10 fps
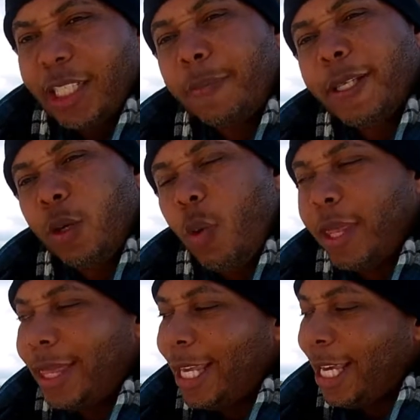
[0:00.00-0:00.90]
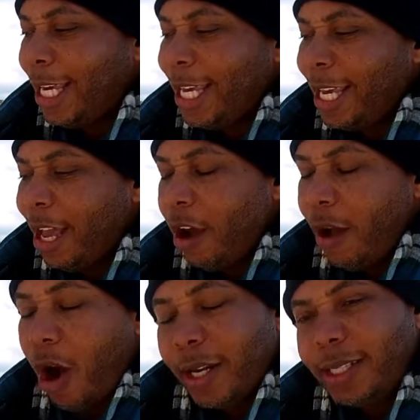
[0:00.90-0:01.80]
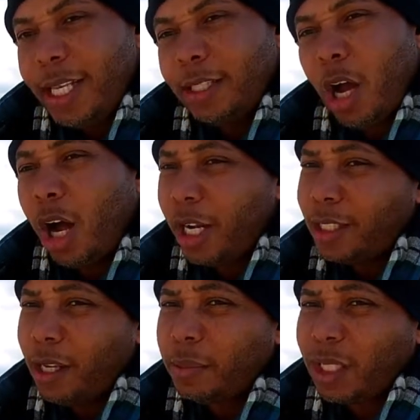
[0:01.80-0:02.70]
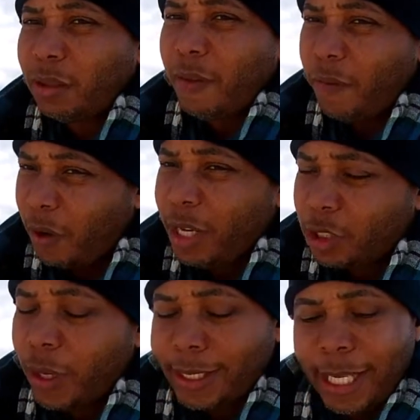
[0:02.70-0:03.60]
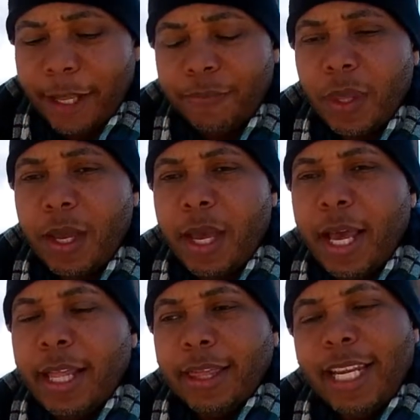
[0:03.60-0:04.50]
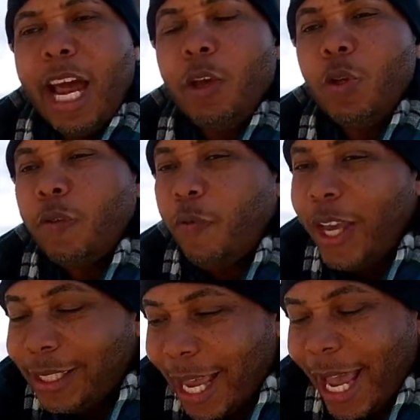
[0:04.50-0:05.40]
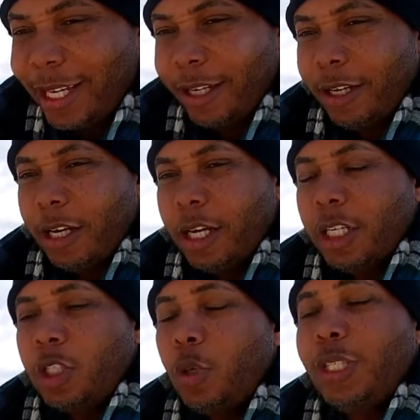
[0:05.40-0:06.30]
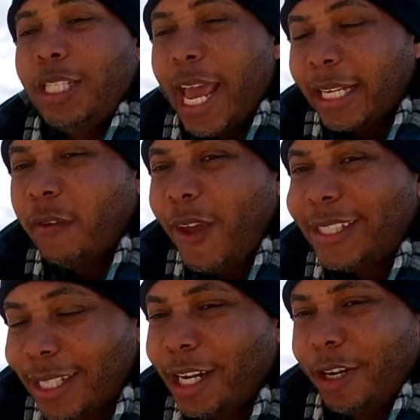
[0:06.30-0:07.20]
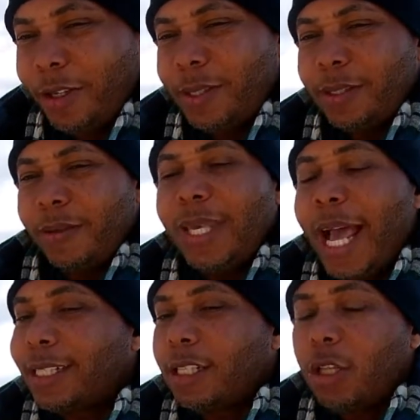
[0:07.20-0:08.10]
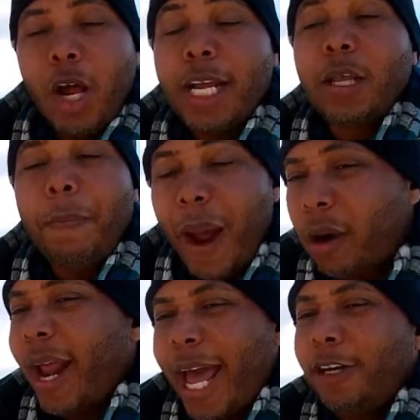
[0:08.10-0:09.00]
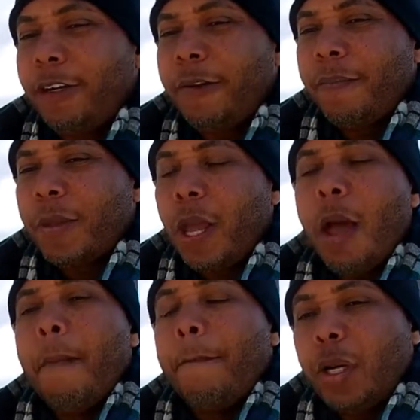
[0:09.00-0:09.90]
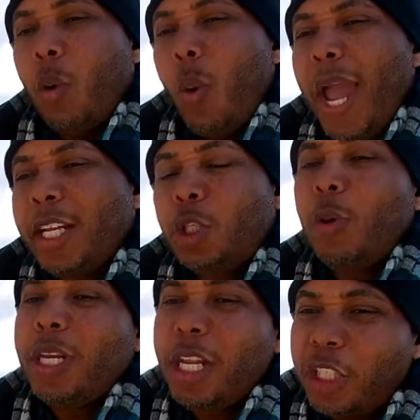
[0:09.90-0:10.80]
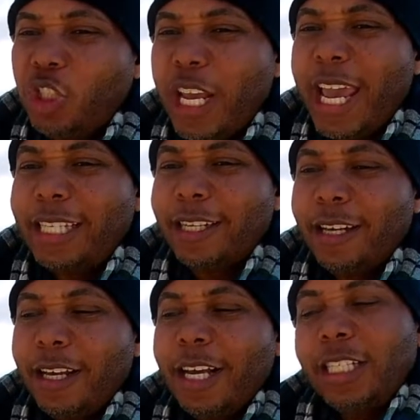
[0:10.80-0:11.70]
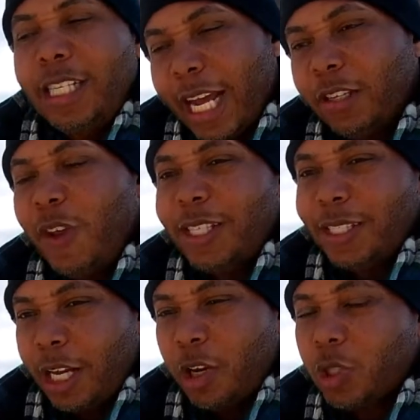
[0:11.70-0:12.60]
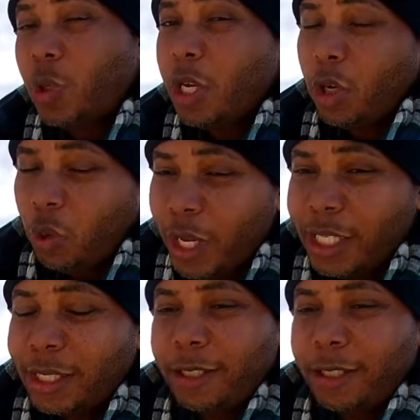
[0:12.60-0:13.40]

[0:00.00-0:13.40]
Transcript: especially with the Odysseys, Honda's done something very interesting. They now use VTEC to deactivate cylinders. Yes, not as a power adder, but a way to initiate deactivating cylinders to increase